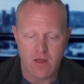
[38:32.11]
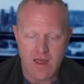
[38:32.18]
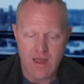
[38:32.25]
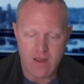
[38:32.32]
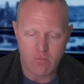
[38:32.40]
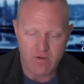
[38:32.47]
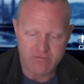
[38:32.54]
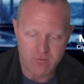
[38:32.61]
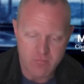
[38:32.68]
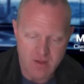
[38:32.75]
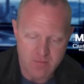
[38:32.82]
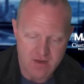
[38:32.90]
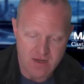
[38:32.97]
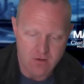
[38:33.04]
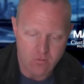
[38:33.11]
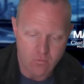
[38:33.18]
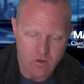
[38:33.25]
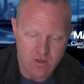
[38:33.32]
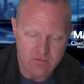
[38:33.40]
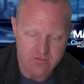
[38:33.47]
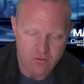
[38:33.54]
However, maybe I don't
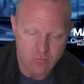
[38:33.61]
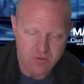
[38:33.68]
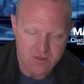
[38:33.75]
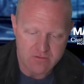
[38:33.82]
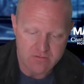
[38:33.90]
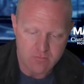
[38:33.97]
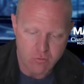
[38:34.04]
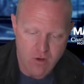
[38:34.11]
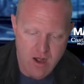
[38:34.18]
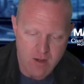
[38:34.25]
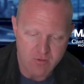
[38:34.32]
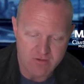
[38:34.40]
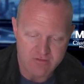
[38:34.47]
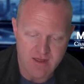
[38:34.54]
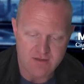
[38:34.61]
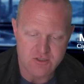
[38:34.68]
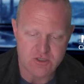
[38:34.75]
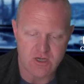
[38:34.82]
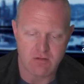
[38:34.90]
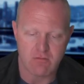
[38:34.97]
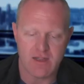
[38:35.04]
want to because the property is now
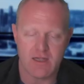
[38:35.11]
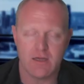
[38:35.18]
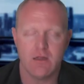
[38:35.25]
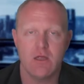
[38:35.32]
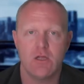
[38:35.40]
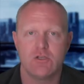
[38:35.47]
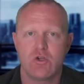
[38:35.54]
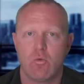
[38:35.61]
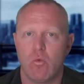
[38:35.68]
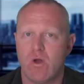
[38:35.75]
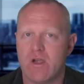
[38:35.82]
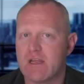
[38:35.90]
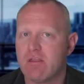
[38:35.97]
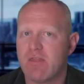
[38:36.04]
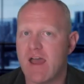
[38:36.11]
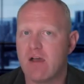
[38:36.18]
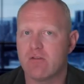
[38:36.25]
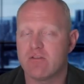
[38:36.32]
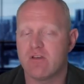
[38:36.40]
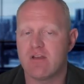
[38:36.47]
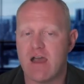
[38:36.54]
generating
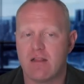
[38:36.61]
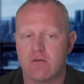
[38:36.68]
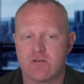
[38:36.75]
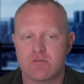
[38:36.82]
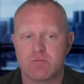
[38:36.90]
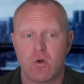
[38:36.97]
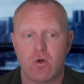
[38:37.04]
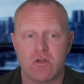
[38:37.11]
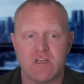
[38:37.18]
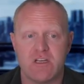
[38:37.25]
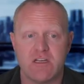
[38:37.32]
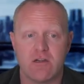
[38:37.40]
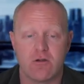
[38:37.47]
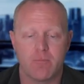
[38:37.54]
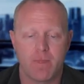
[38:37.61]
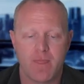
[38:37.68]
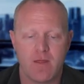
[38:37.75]
$20,000 per year.